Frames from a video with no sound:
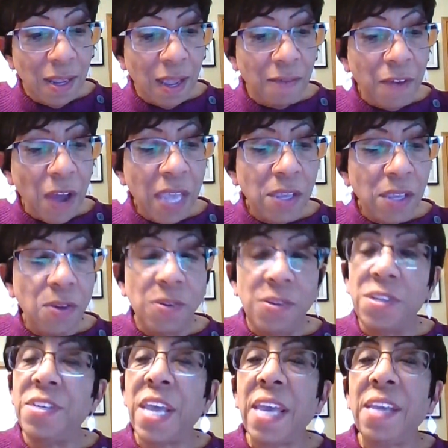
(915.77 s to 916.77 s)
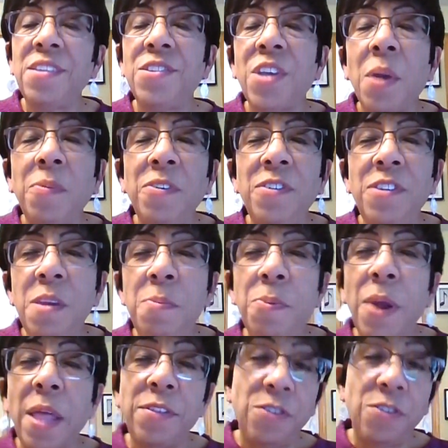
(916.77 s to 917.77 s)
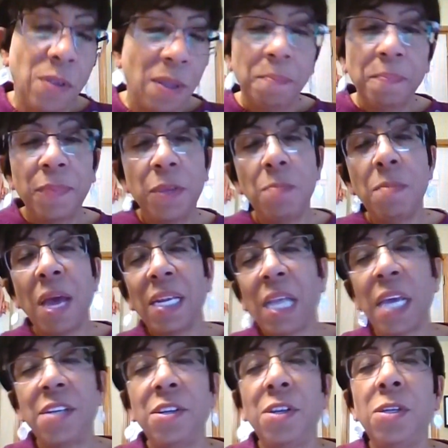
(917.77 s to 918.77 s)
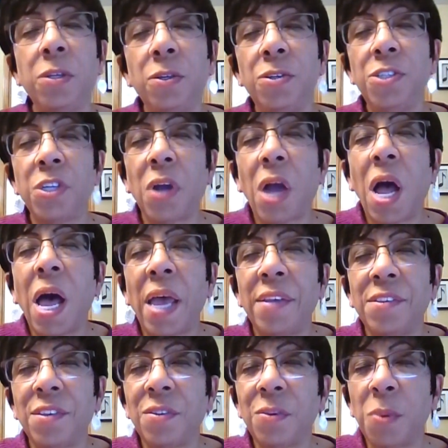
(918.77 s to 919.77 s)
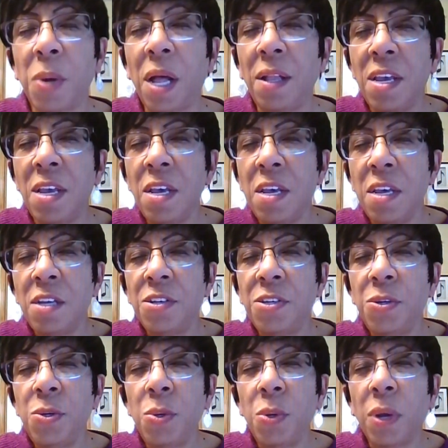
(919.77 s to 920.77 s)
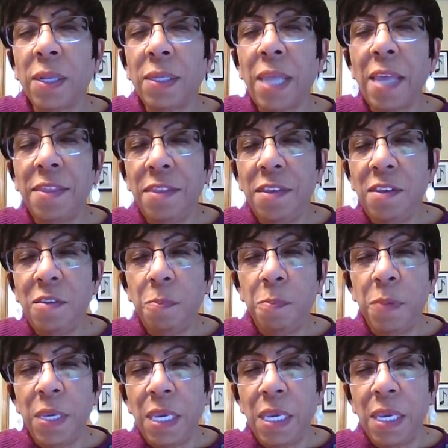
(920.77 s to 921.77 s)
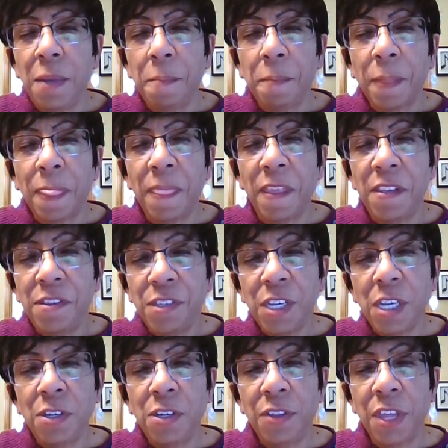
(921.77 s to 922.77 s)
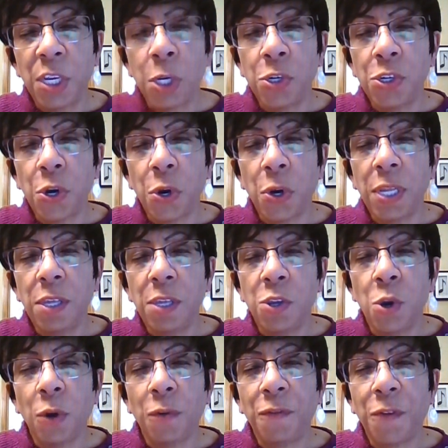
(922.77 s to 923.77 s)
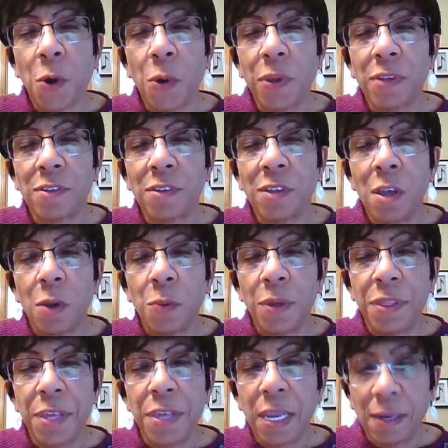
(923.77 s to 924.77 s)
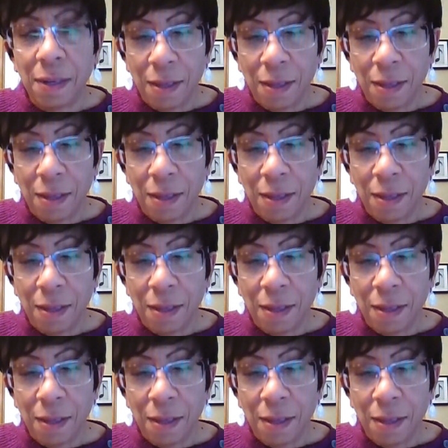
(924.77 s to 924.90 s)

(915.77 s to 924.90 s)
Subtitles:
I invite you to take several deep breaths. You might like to close your eyes as well, to let this be the signal that you're turning your focus within,